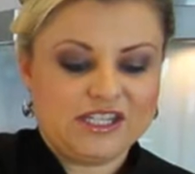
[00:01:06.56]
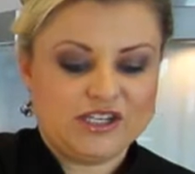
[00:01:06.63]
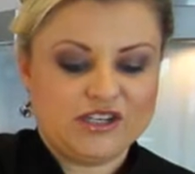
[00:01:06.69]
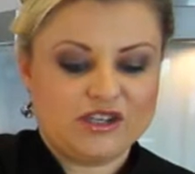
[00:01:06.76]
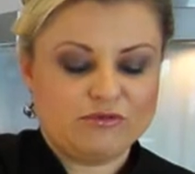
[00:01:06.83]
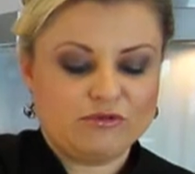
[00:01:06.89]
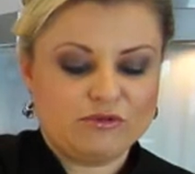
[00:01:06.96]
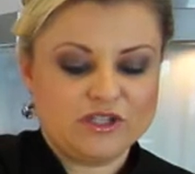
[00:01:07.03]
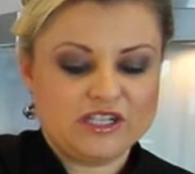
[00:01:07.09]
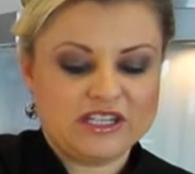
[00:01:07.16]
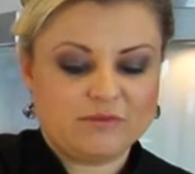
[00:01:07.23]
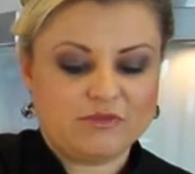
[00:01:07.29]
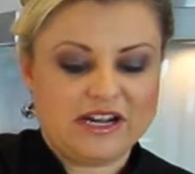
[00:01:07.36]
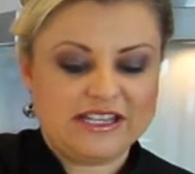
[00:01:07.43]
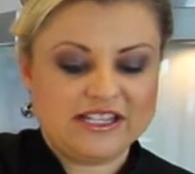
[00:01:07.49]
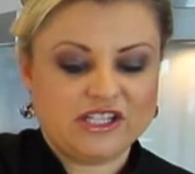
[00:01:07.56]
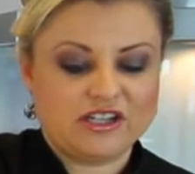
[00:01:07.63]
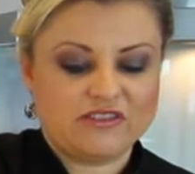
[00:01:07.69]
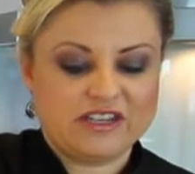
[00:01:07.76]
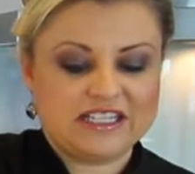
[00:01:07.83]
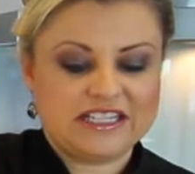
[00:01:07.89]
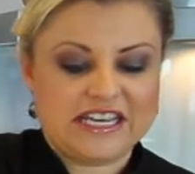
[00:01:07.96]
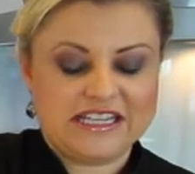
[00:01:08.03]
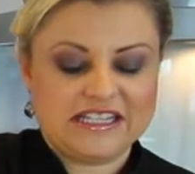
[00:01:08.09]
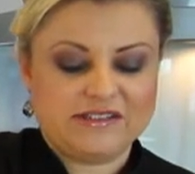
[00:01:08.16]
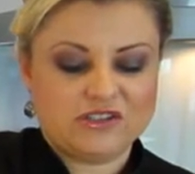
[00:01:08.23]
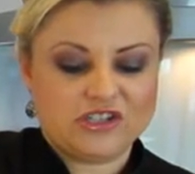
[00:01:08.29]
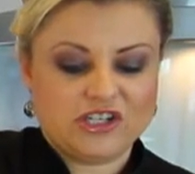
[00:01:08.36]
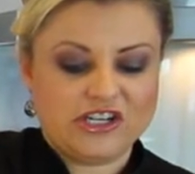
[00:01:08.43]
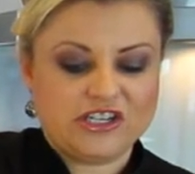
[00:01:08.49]
So the water and the bread soda and the dates have
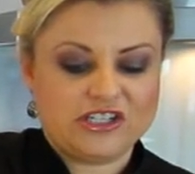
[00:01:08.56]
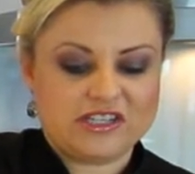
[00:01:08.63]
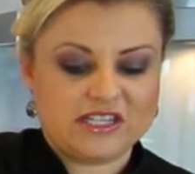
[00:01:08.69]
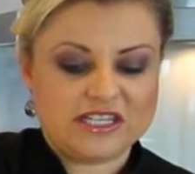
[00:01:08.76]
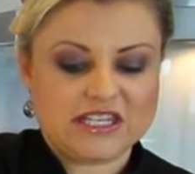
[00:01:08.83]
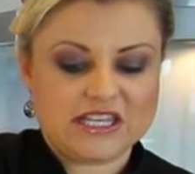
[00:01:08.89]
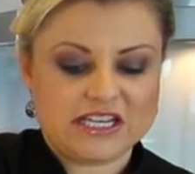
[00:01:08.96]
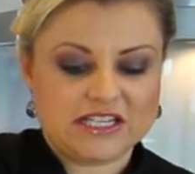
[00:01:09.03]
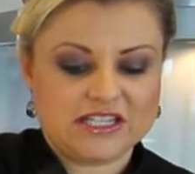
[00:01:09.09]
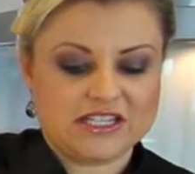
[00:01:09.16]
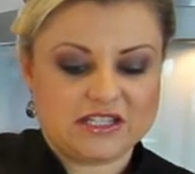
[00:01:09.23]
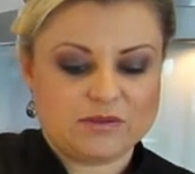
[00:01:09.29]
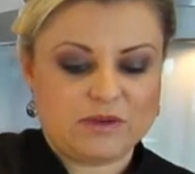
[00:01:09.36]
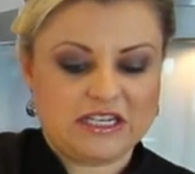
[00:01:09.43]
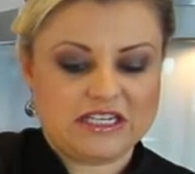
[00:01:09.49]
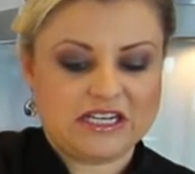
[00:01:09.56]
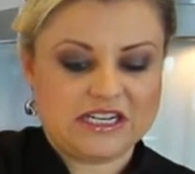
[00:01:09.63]
turned to this thick, sweet,